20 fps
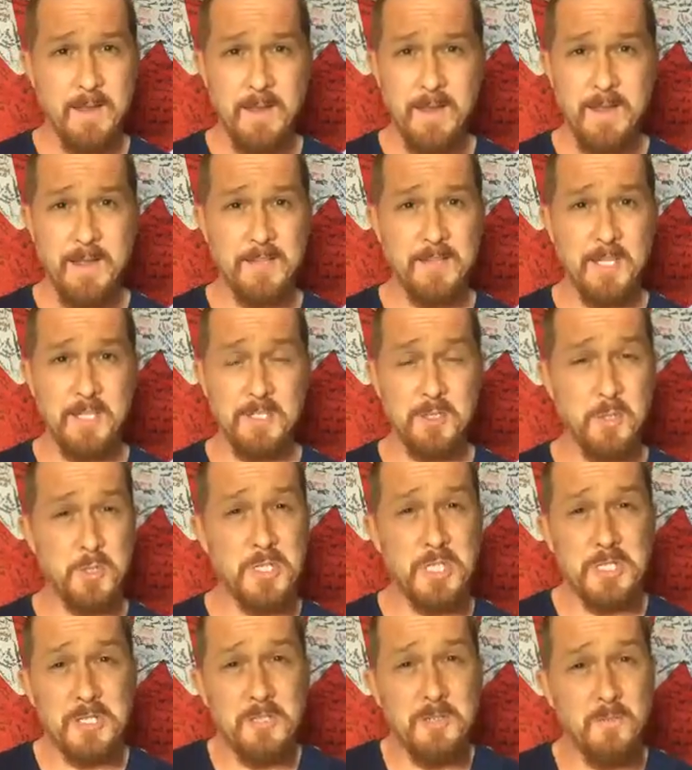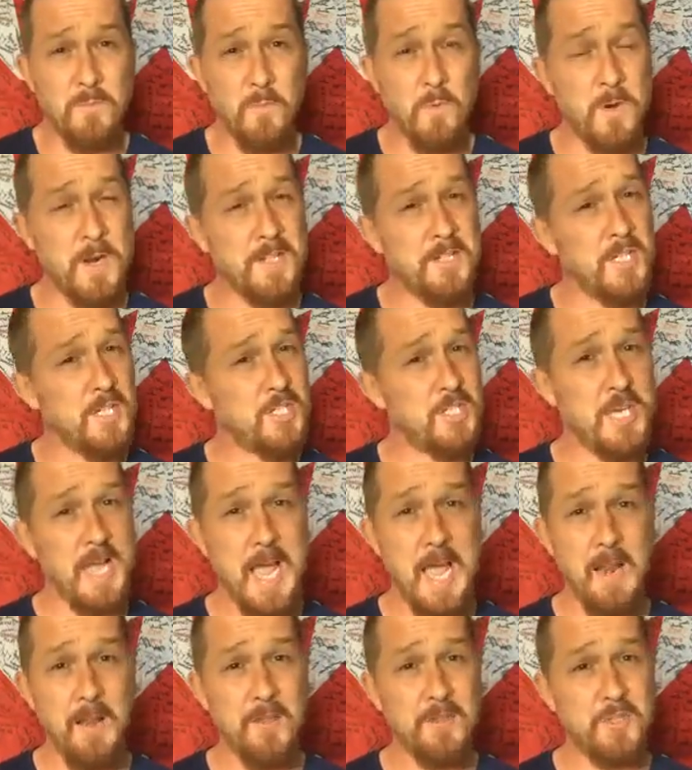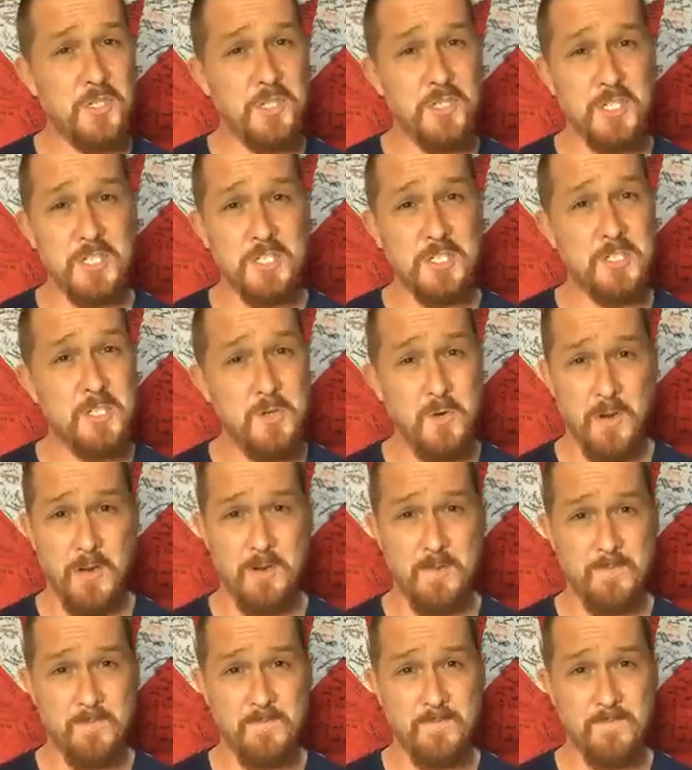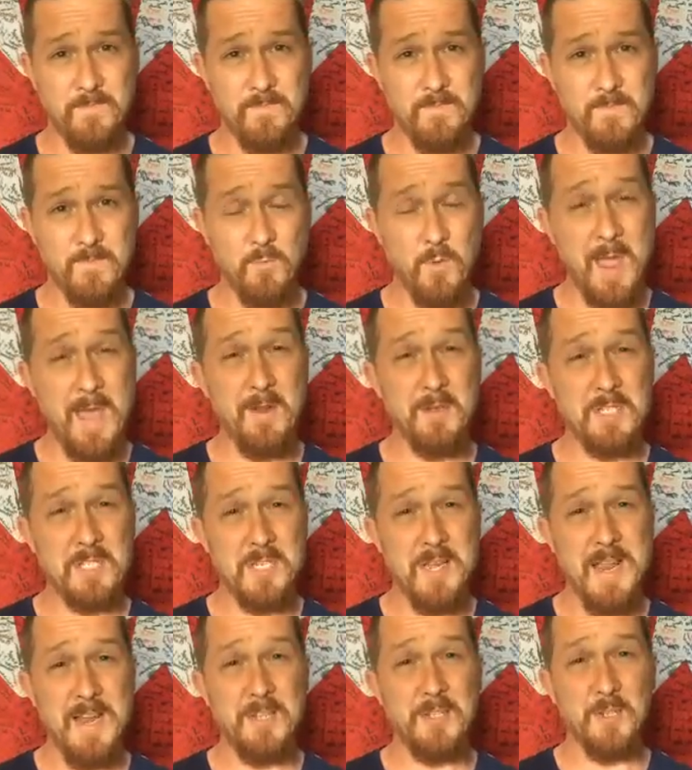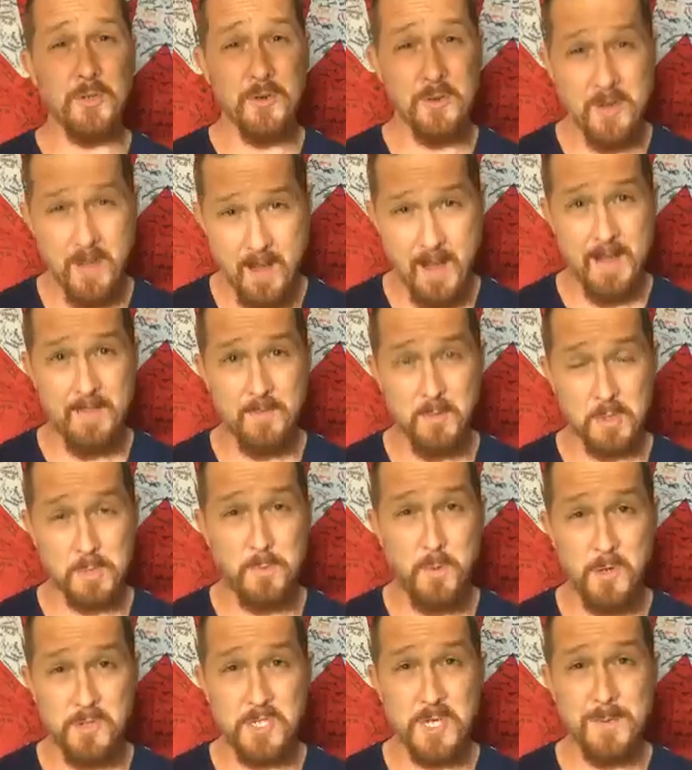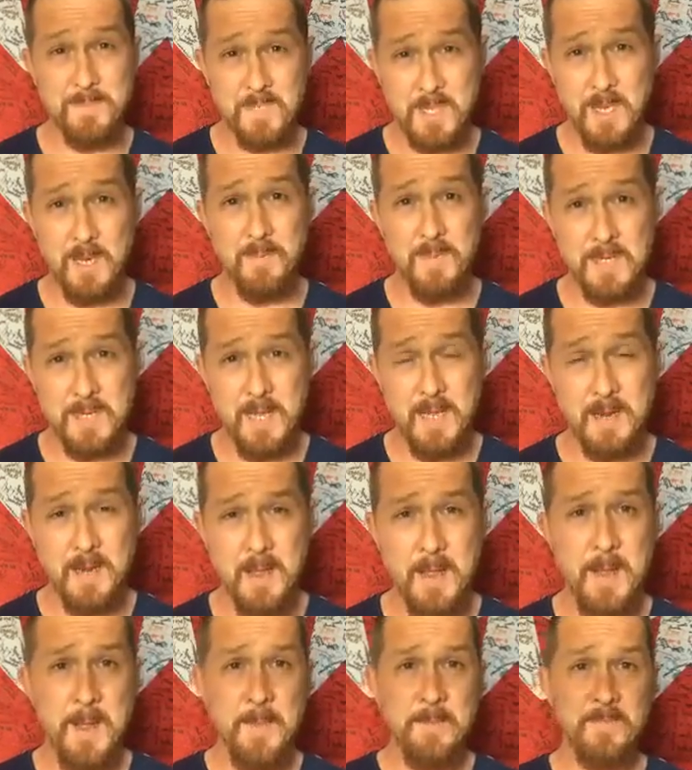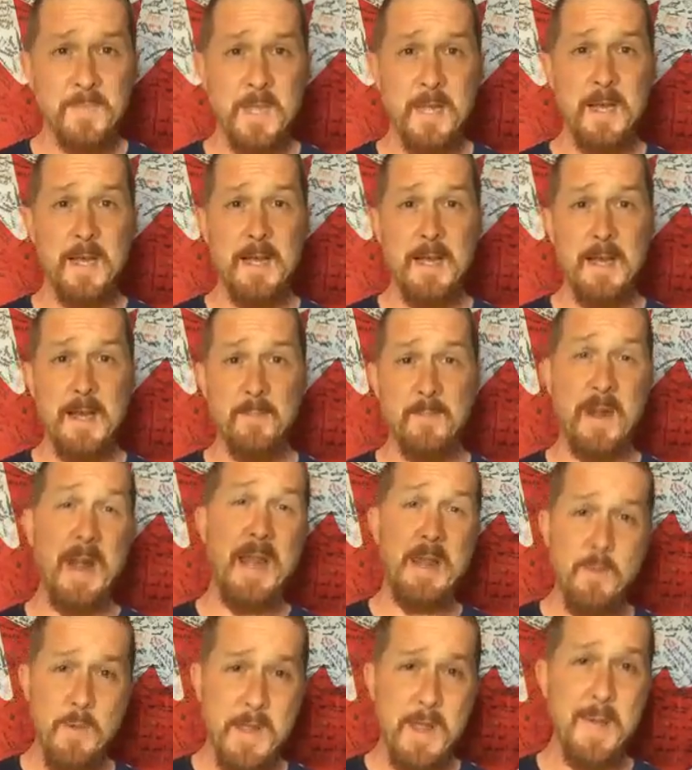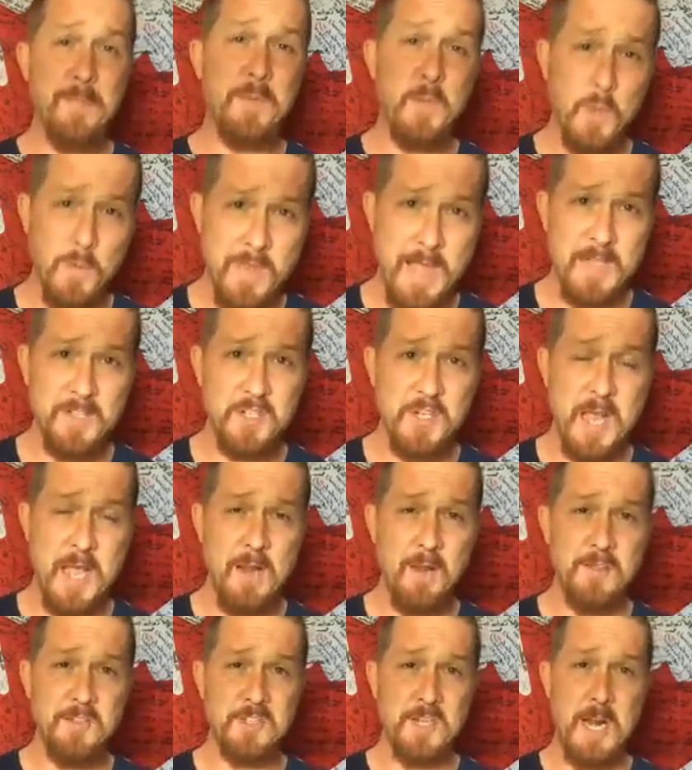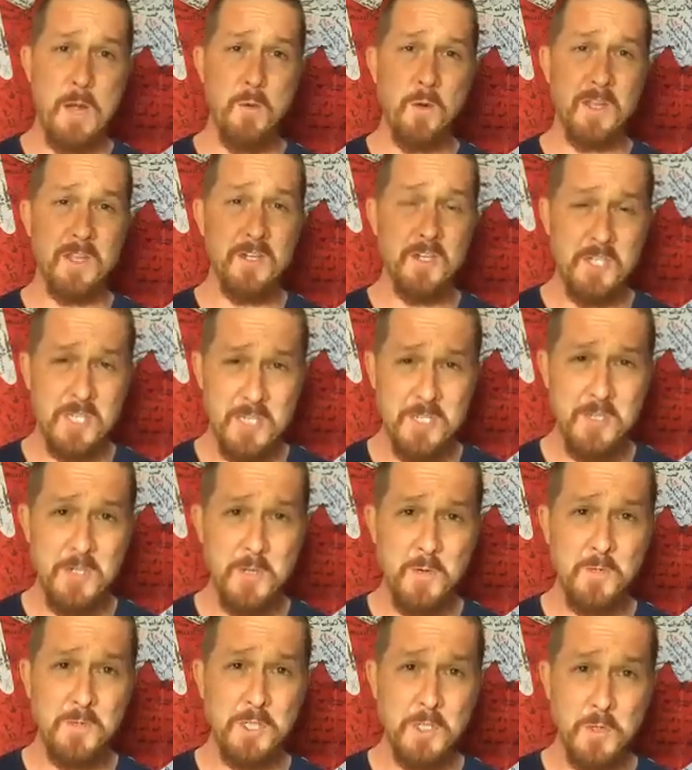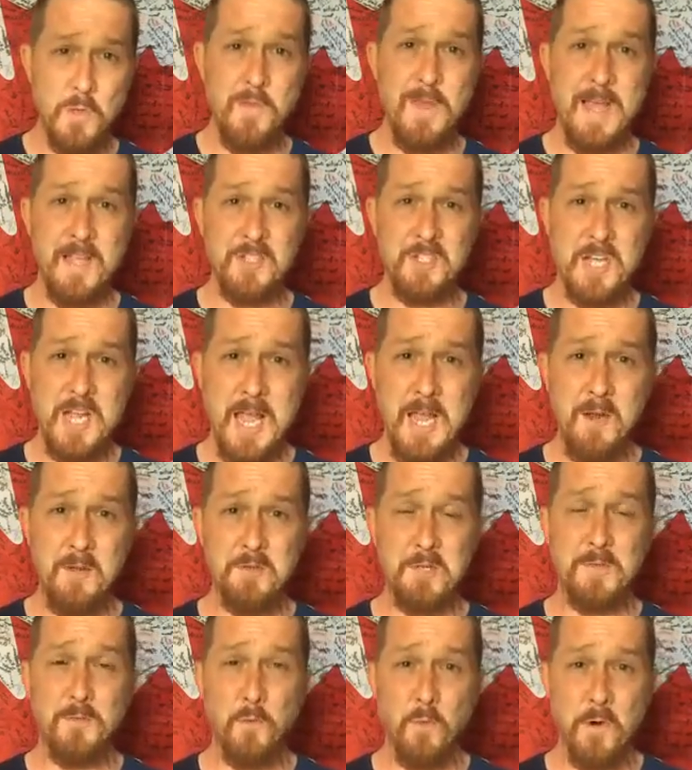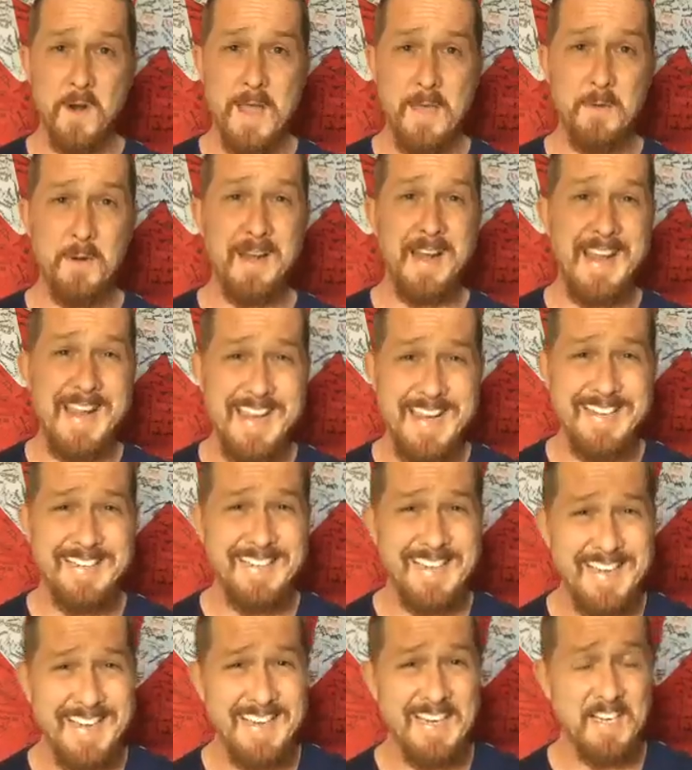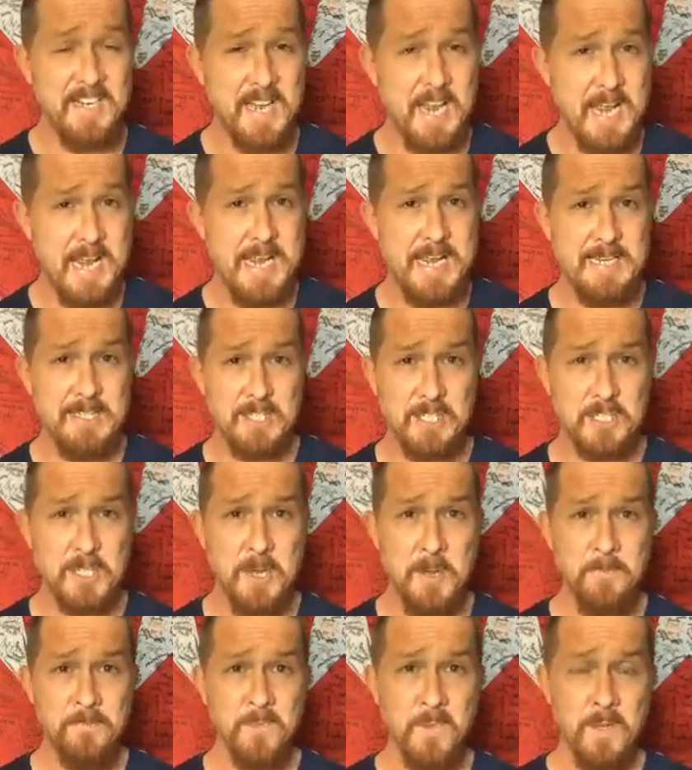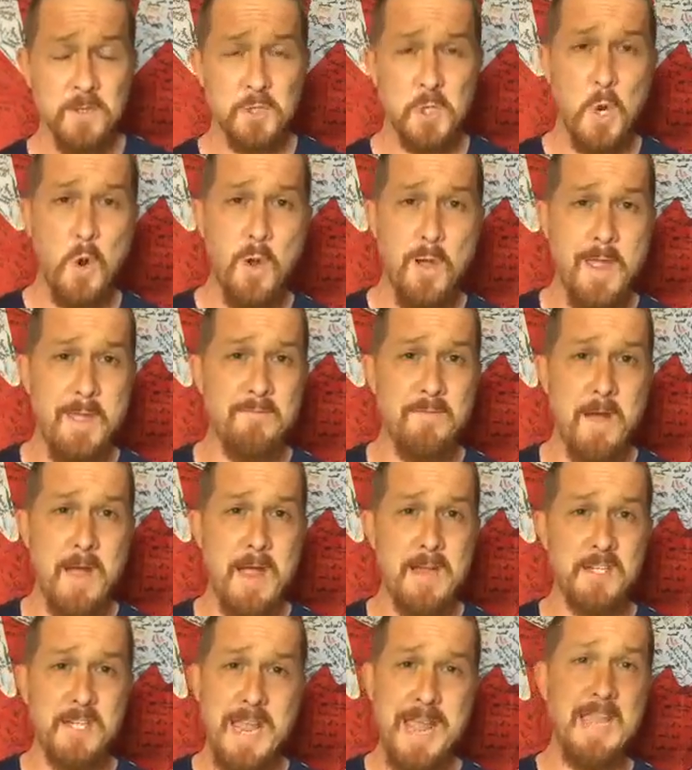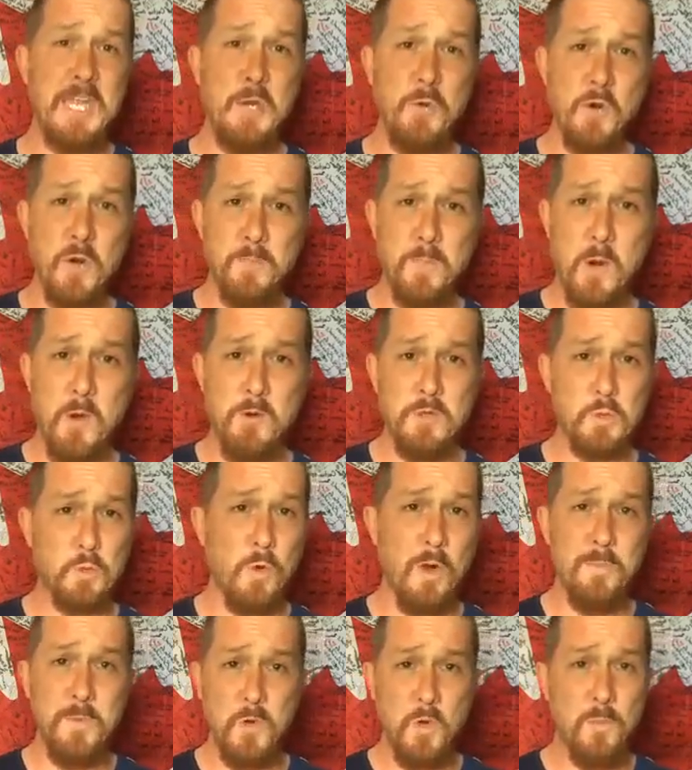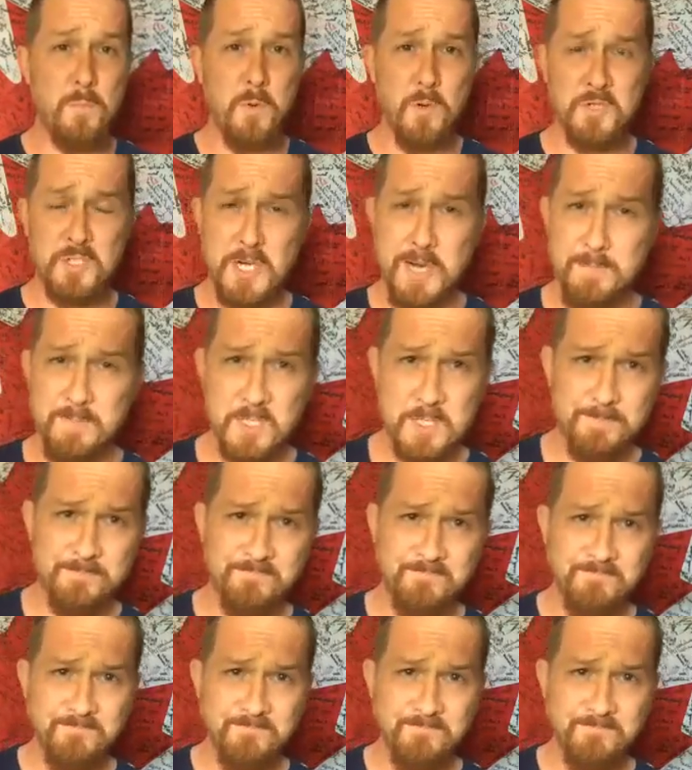There's just, when it's a challenge, you just do it. Rattlesnakes or not, those push-ups got to be done. But anyway, I'm doing that challenge, and I will continue to do that challenge for another 18 days. So if I tag you in a post where I'm doing push-ups,